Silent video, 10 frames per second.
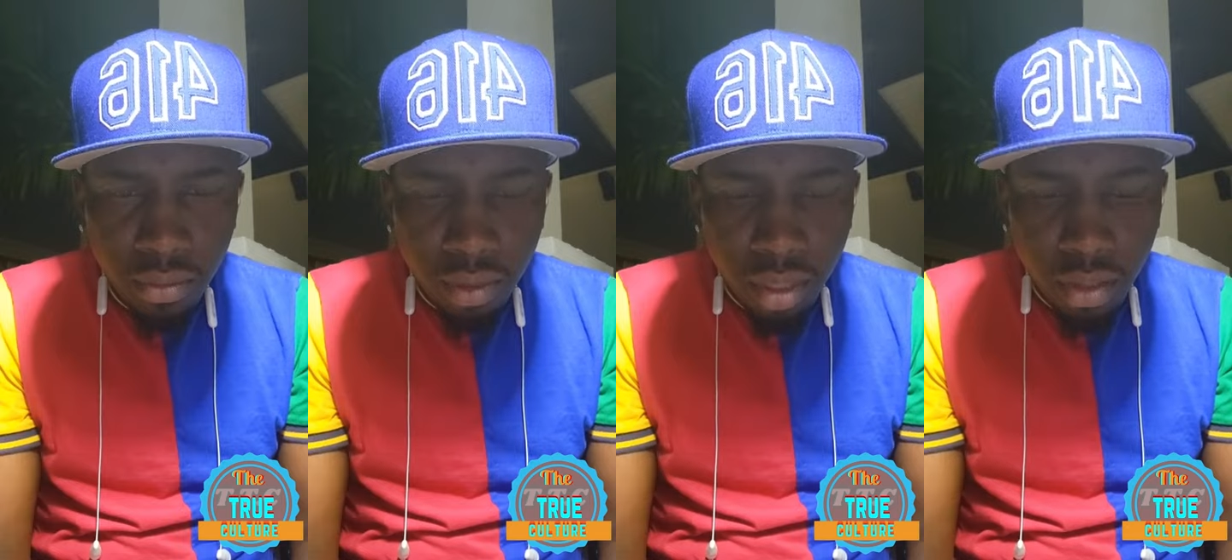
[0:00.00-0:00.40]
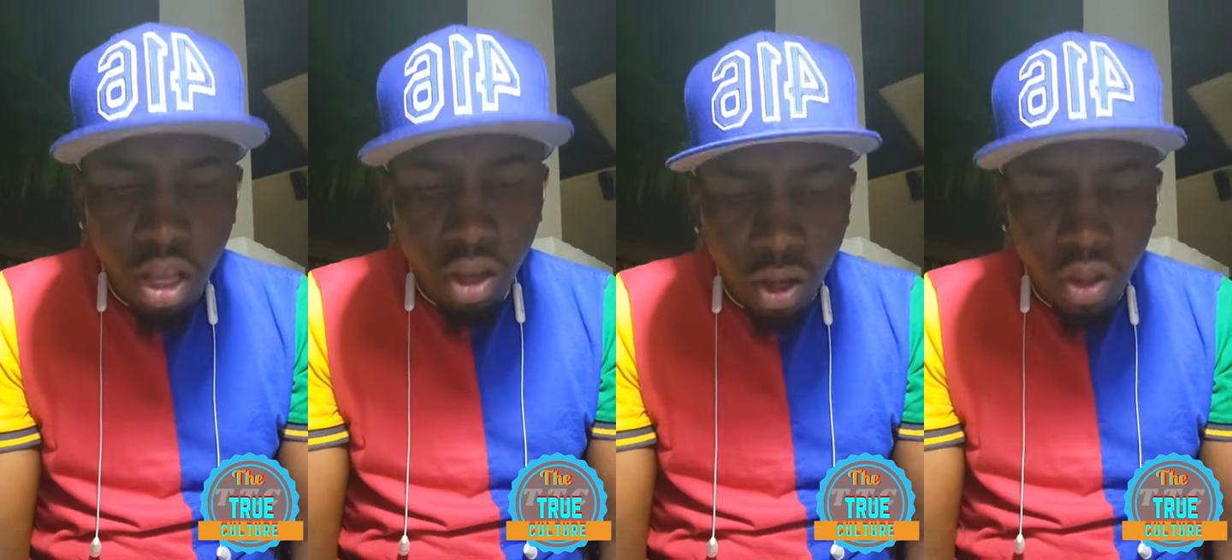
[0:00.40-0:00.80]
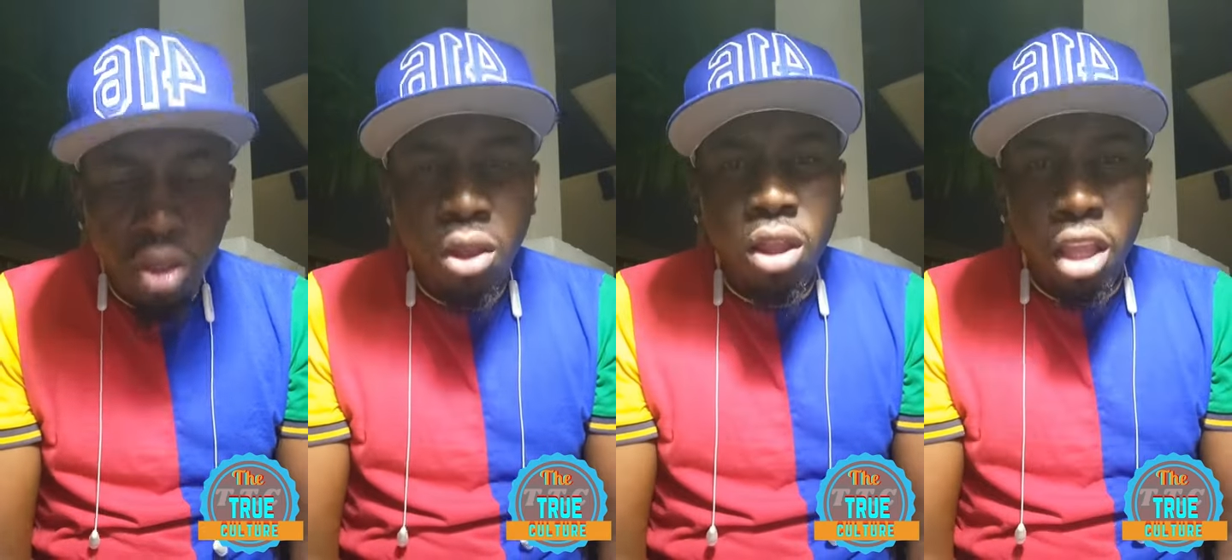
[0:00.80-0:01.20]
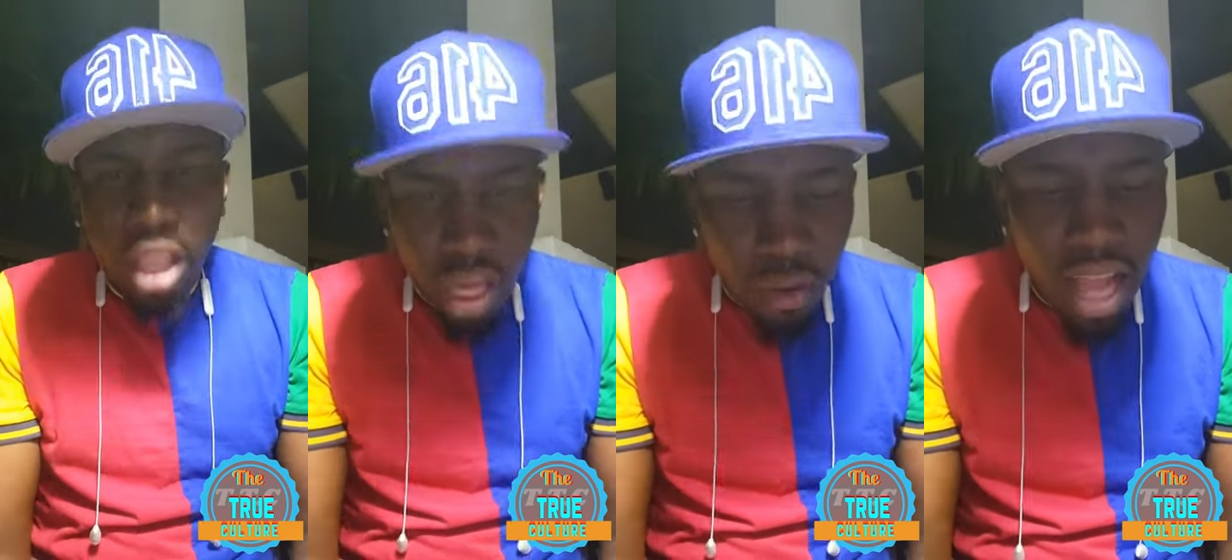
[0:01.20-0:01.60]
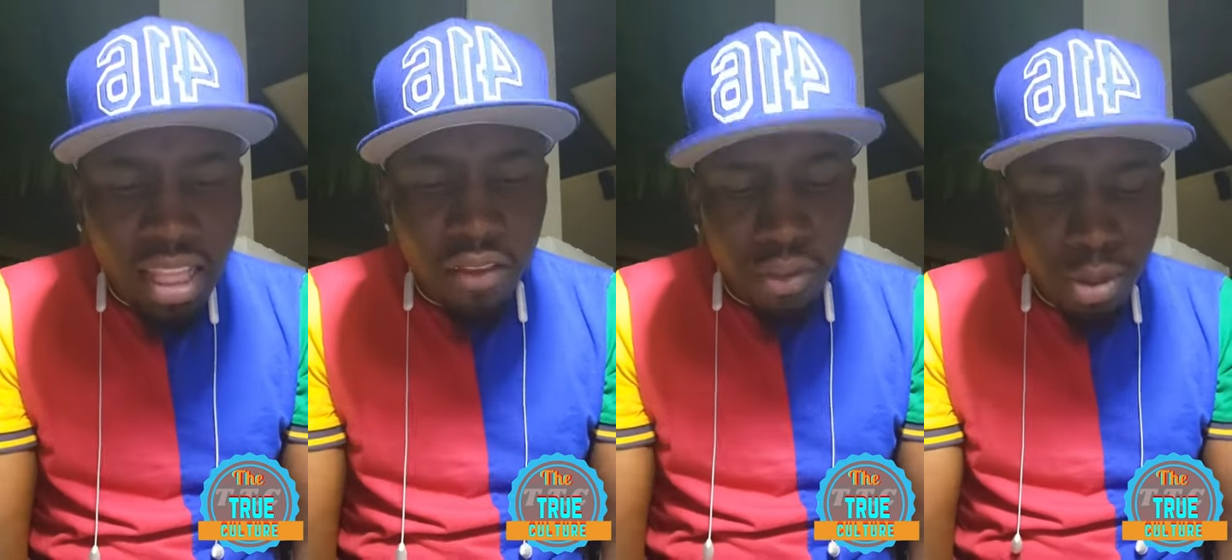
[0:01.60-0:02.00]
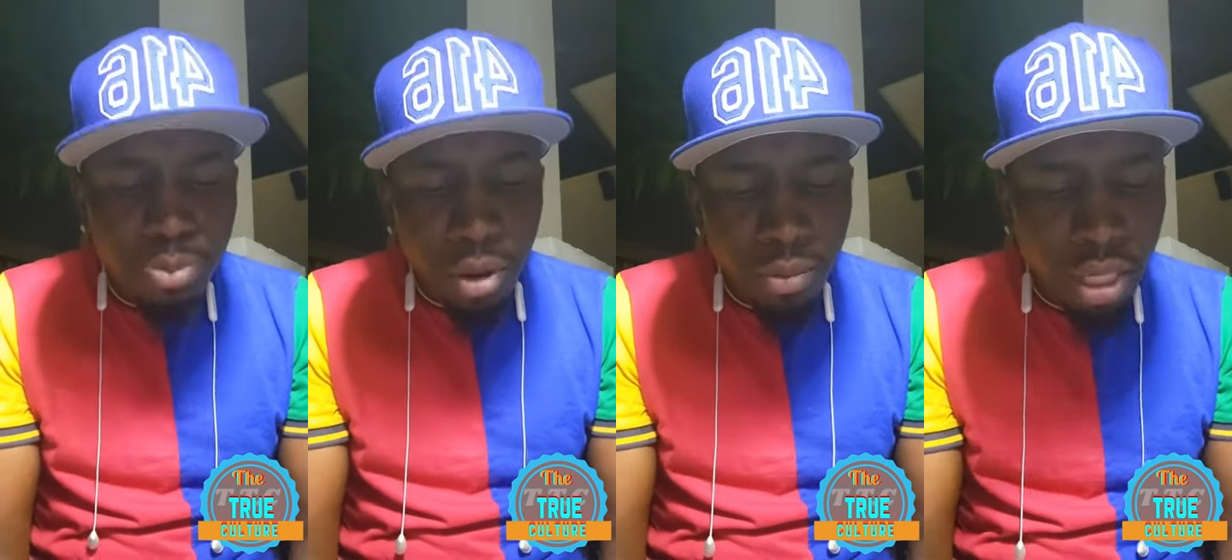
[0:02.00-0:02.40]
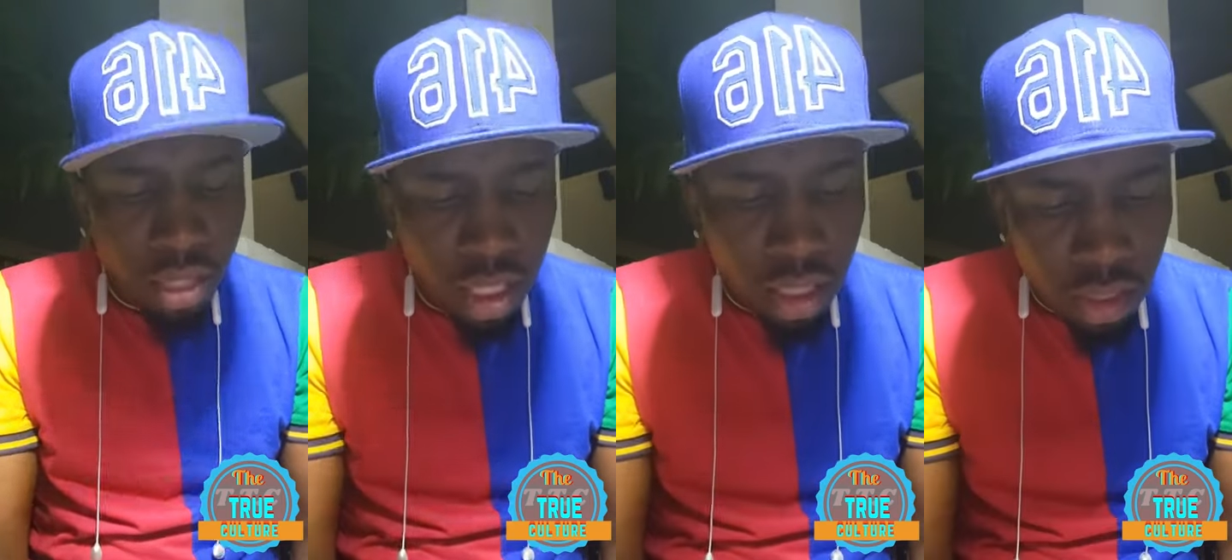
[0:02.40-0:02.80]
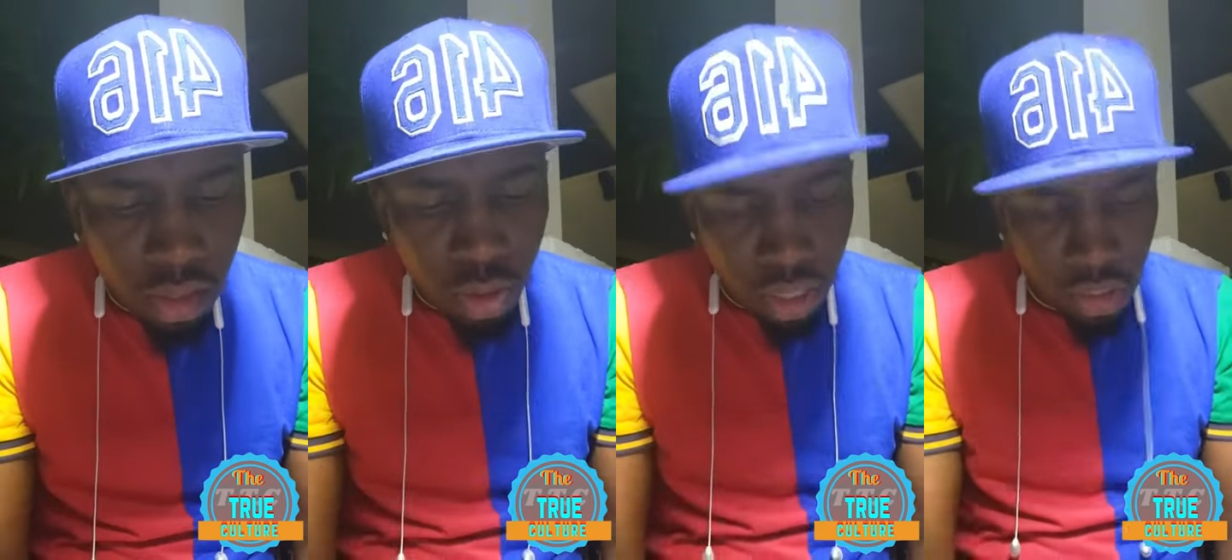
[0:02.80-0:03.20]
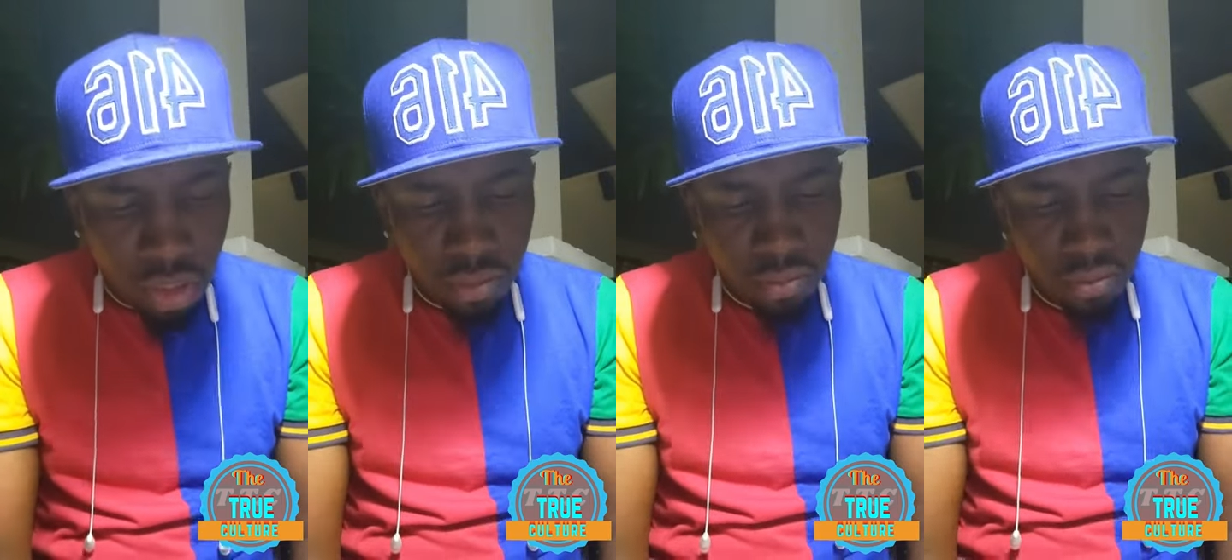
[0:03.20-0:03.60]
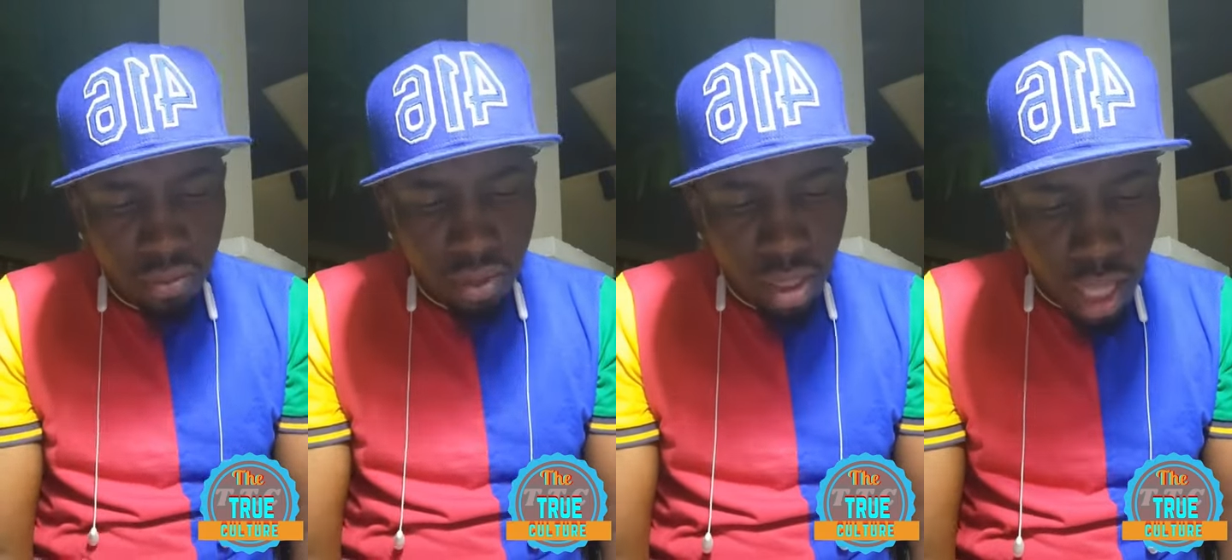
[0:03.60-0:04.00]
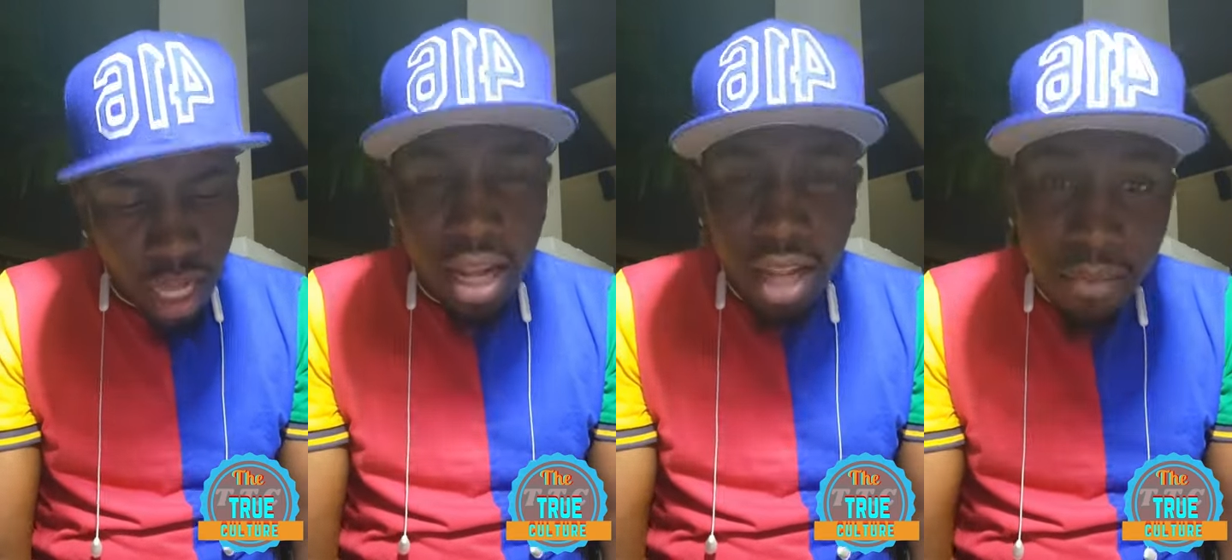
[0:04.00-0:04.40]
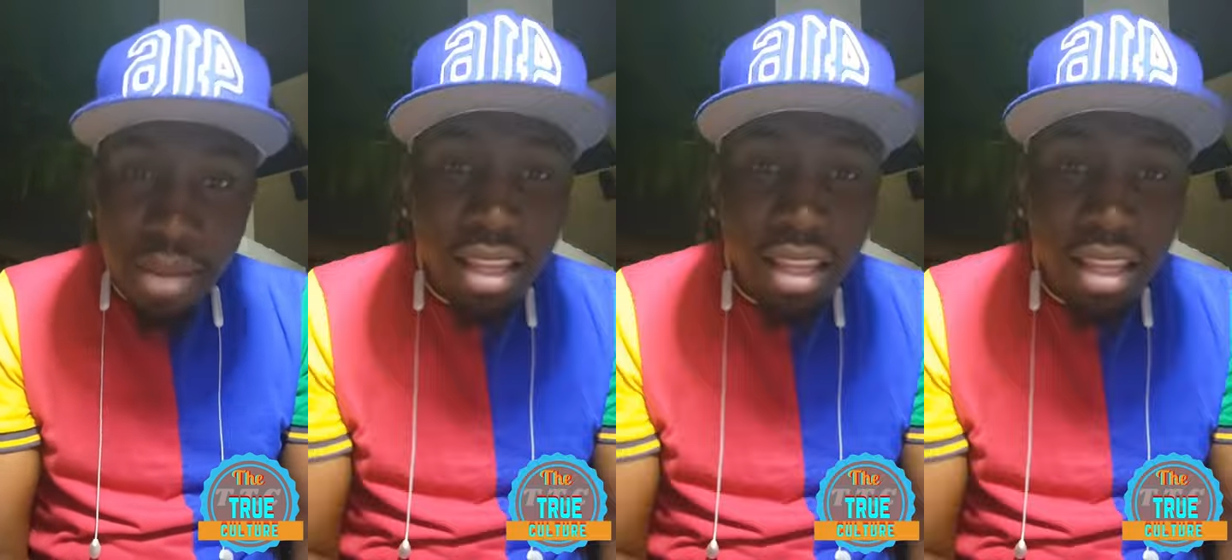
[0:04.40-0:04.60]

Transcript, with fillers: No. Here why it have to be publicly twitch. And that me I tell